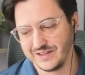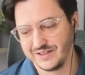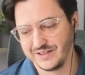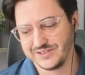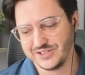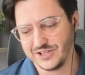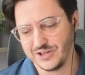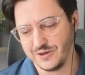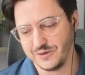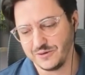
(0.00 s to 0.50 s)

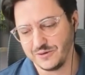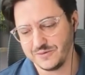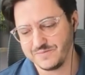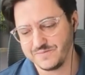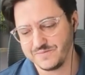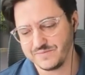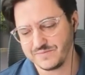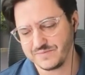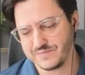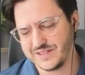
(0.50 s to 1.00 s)
So
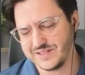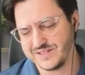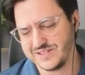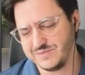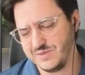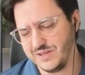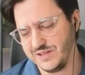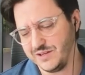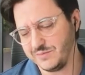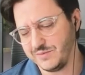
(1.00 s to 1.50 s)
there's
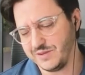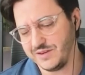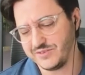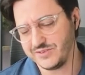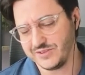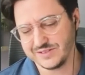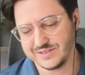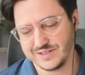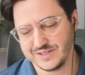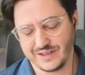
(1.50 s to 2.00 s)
many many
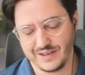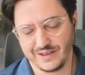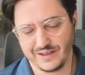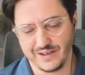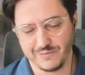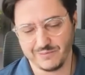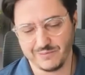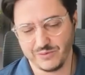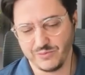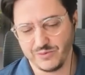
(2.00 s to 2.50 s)
things that can
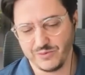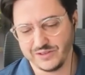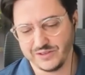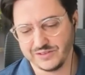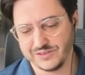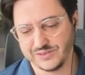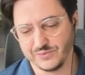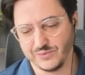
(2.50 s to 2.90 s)
happen once